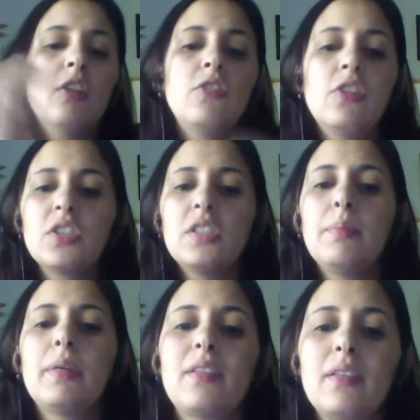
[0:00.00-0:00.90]

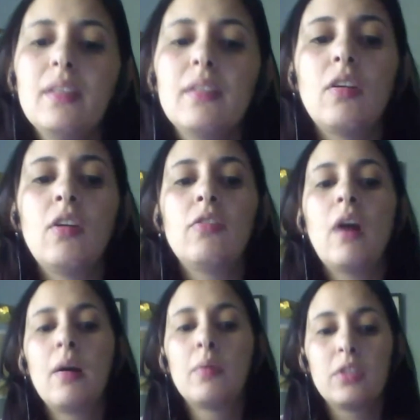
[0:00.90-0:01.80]
14% of
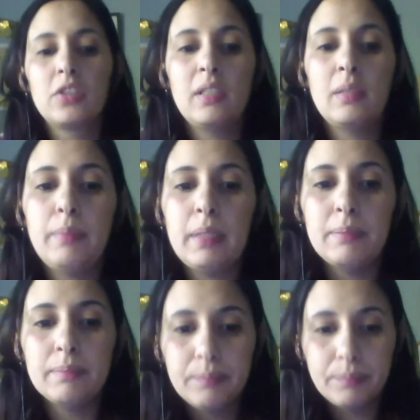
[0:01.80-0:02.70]
our GDP.